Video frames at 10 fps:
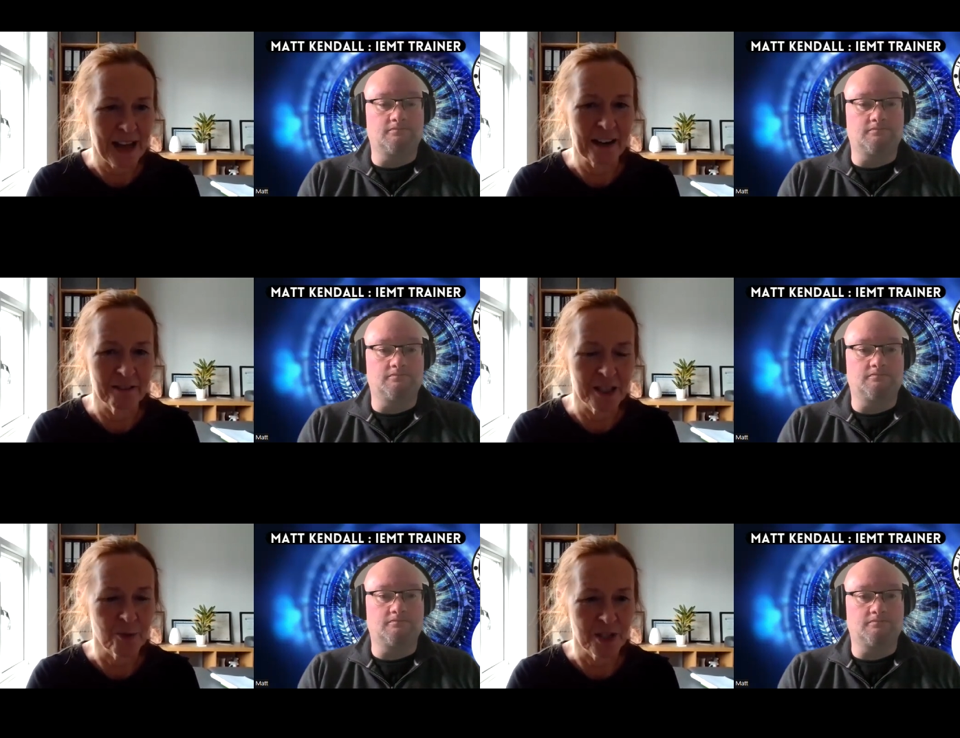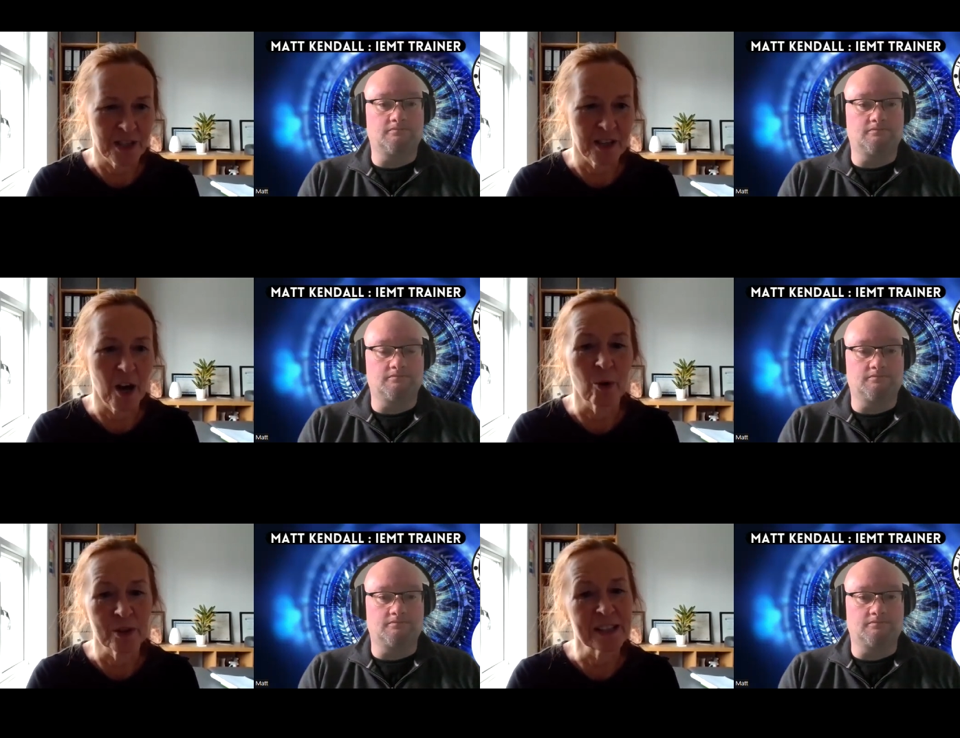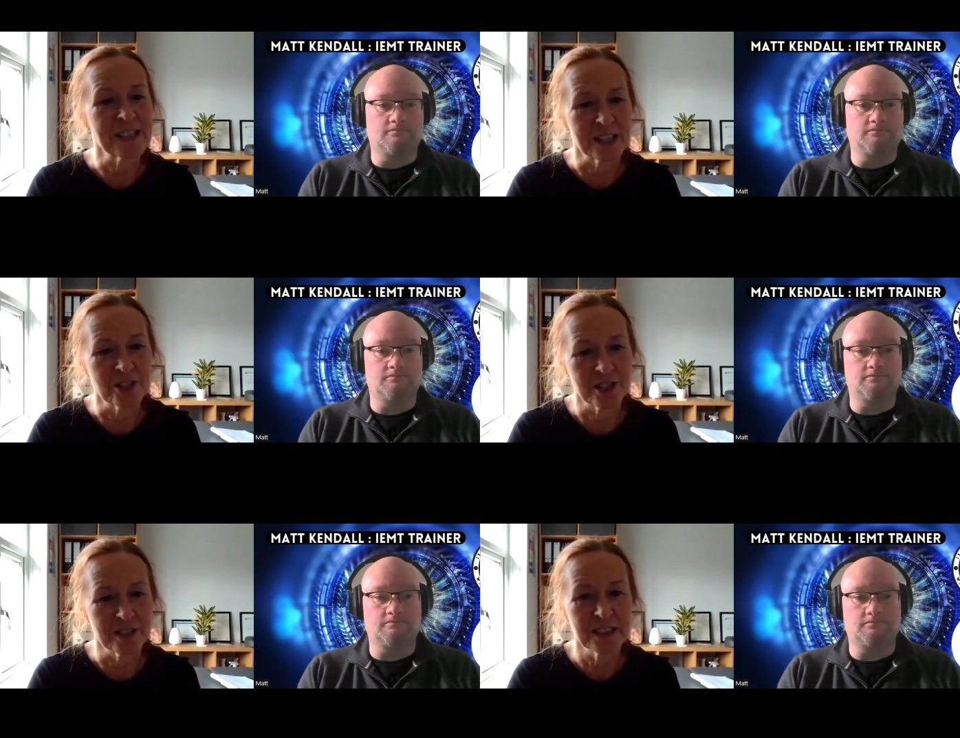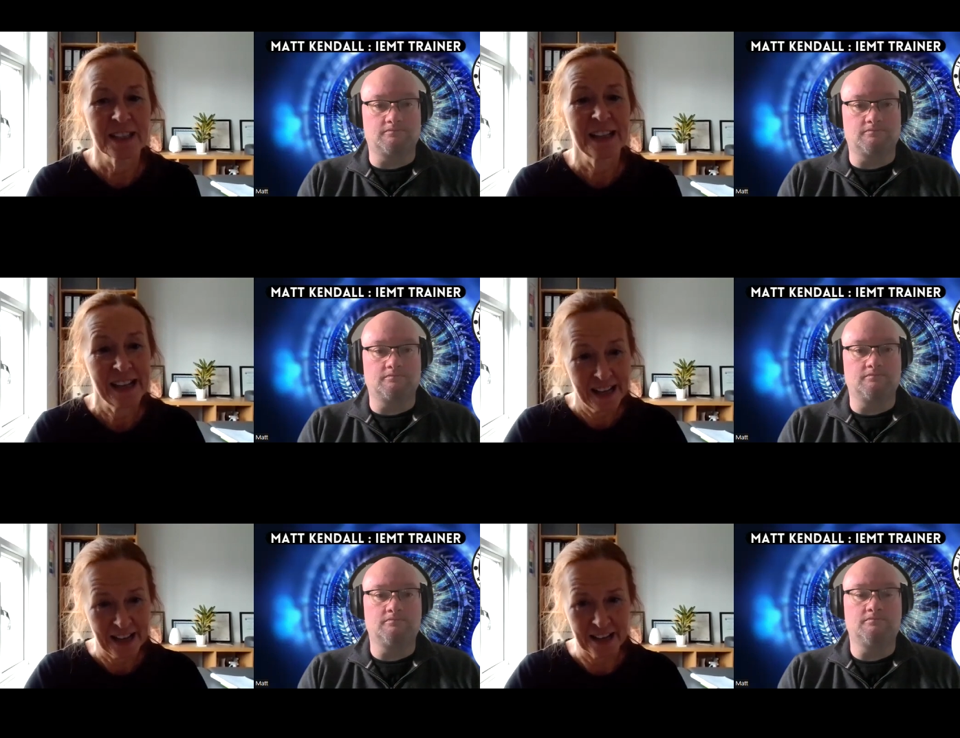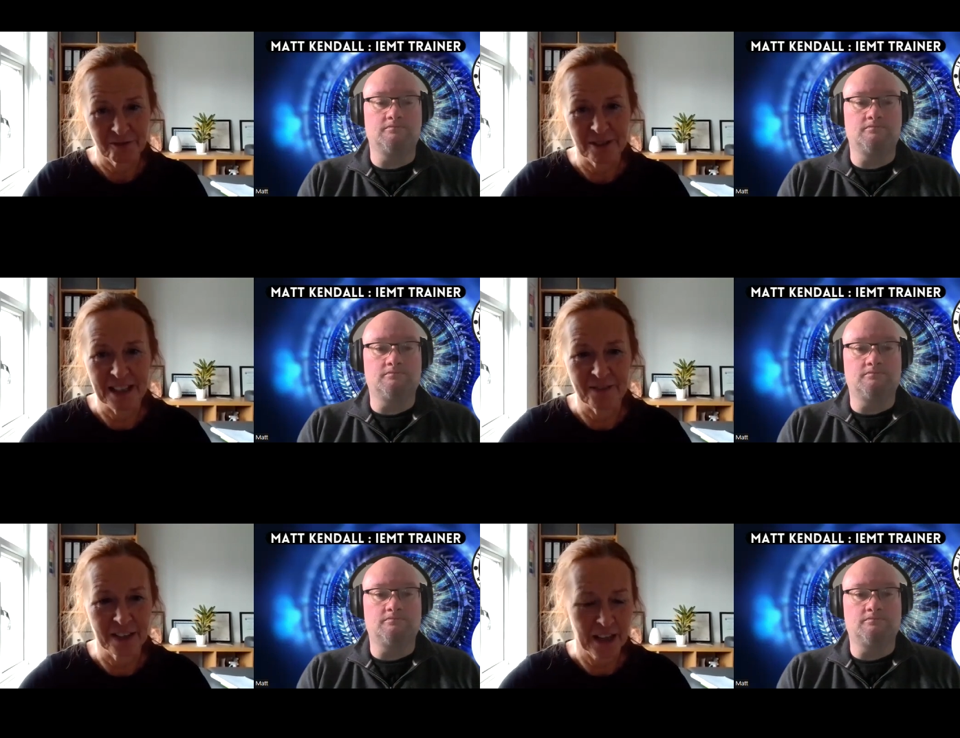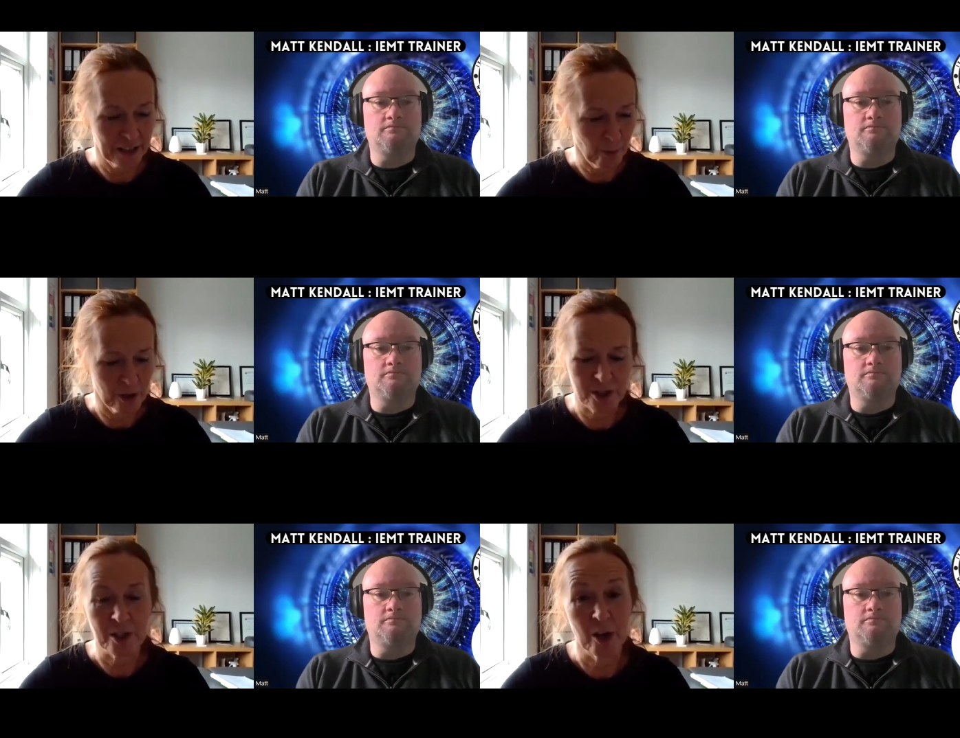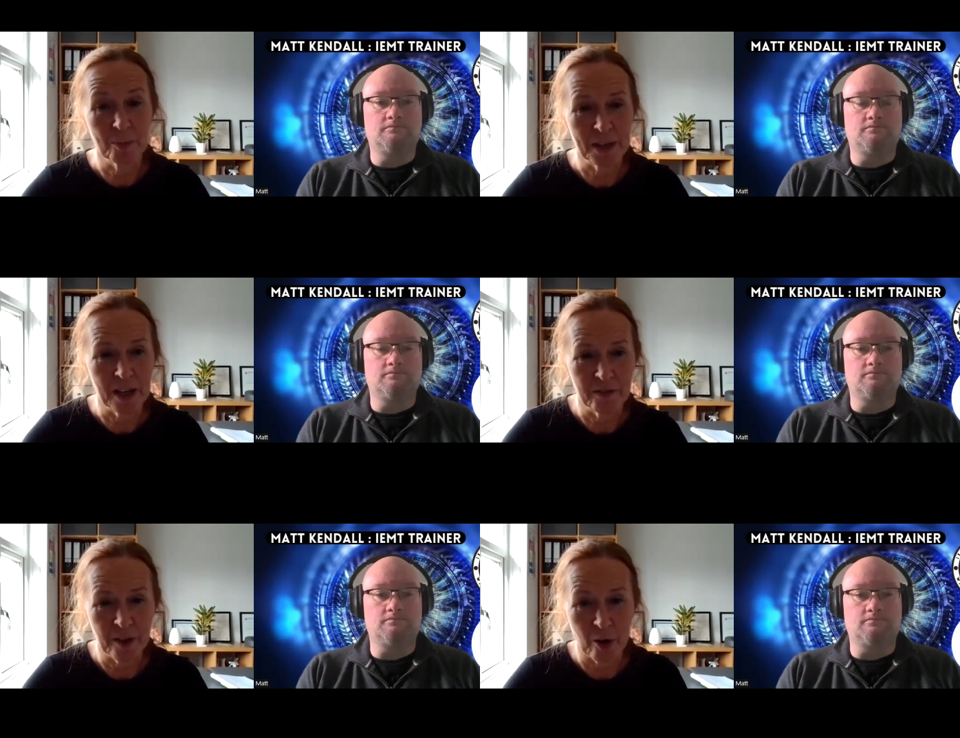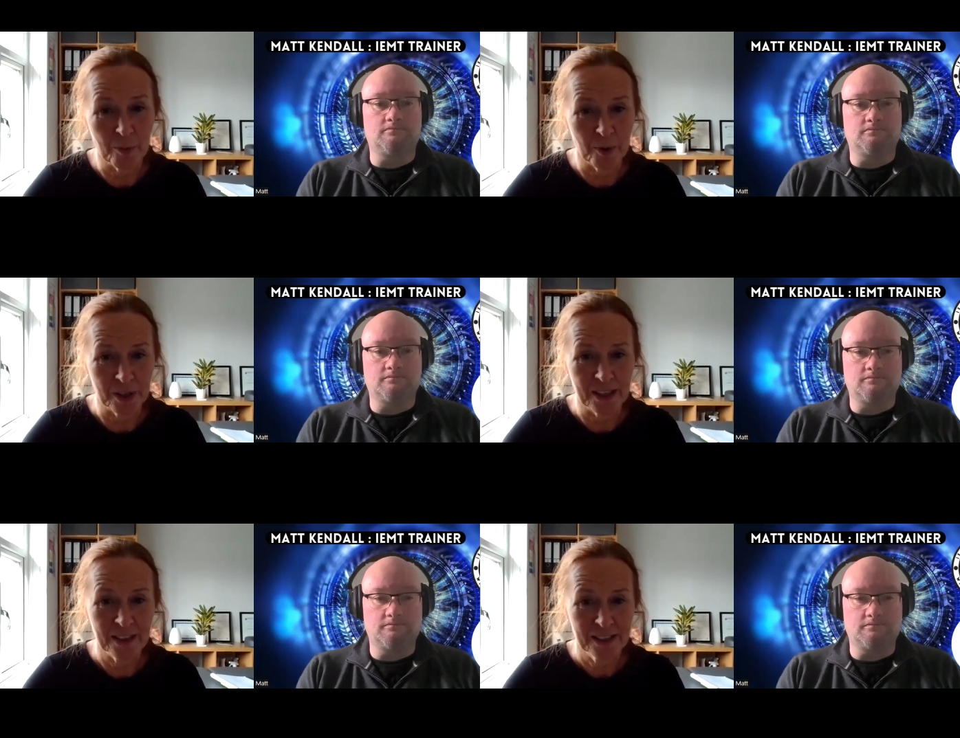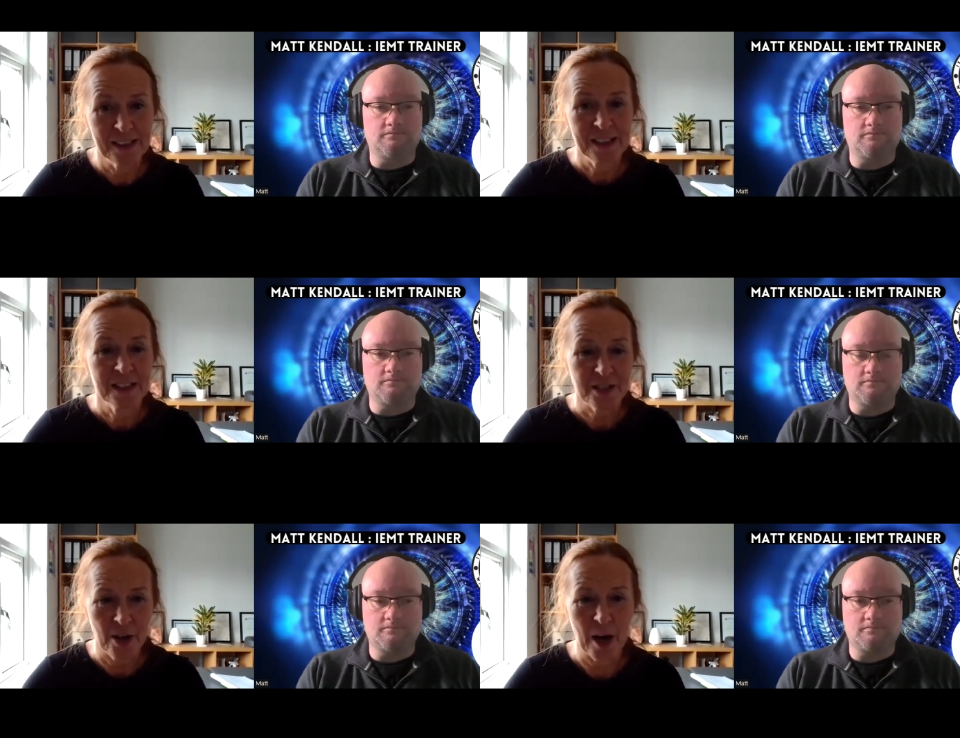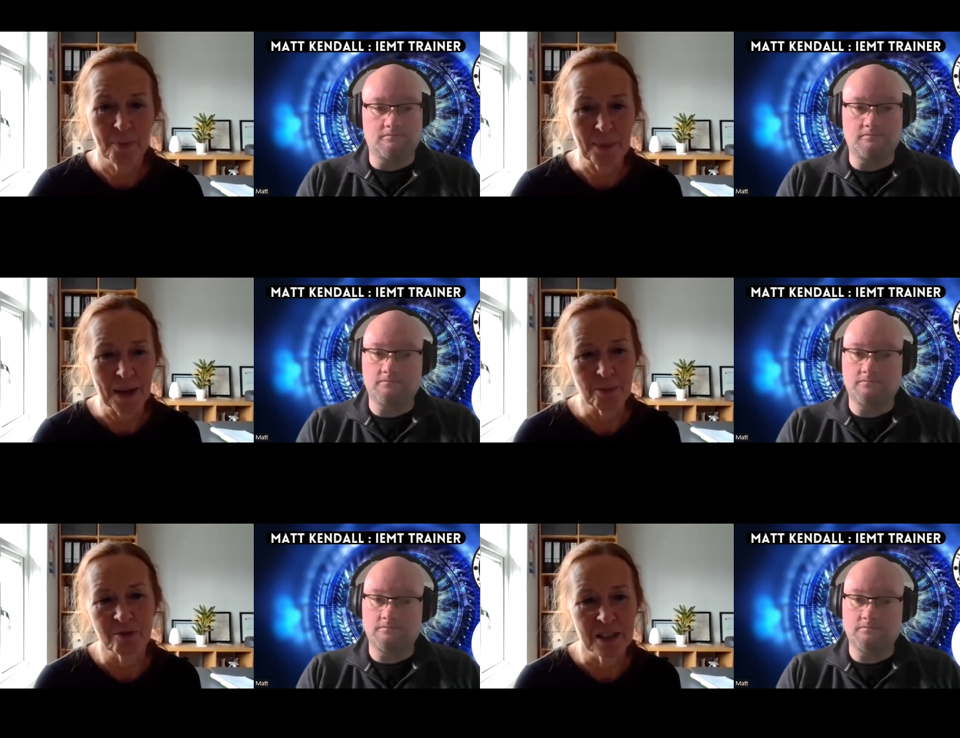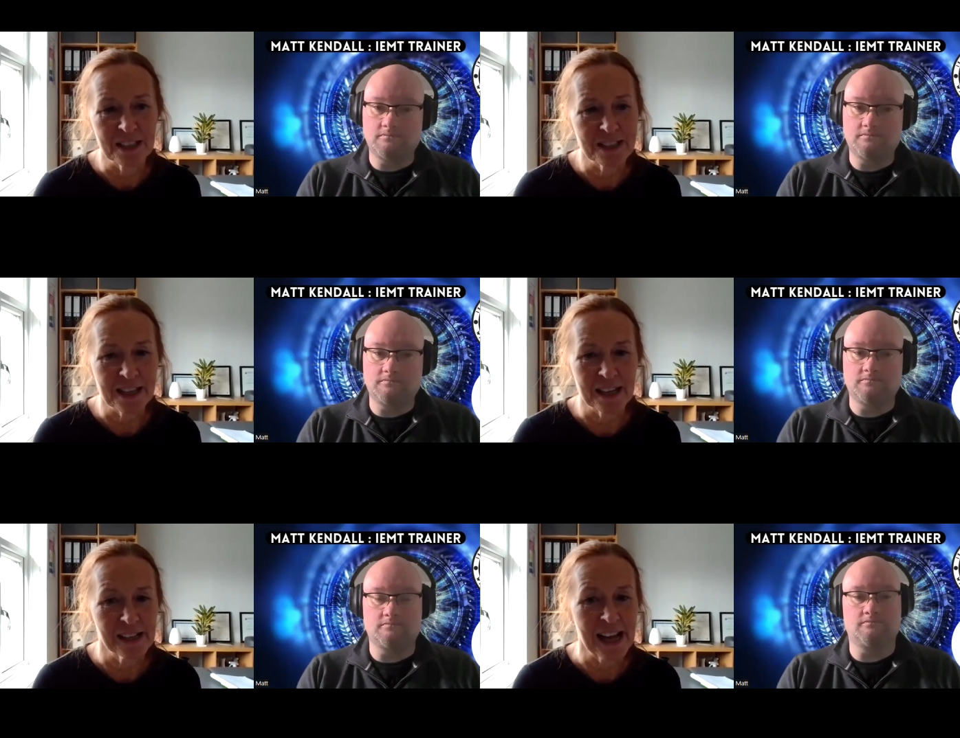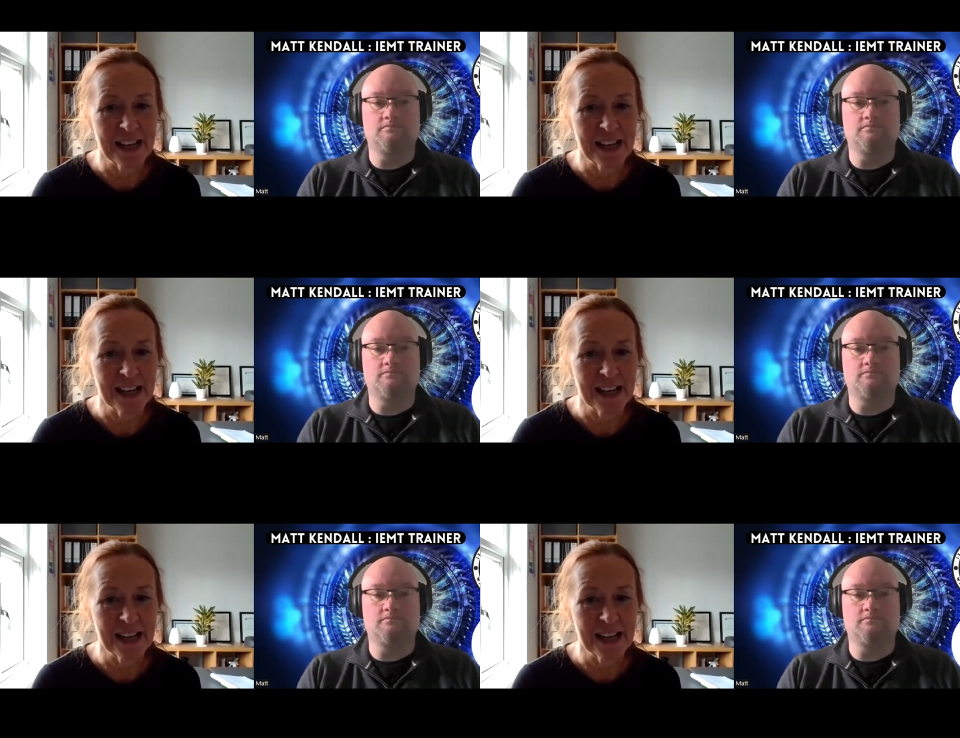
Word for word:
Speaker 1: areas which are holding tension and relieving, and it works globally over the whole body. So, helping people release their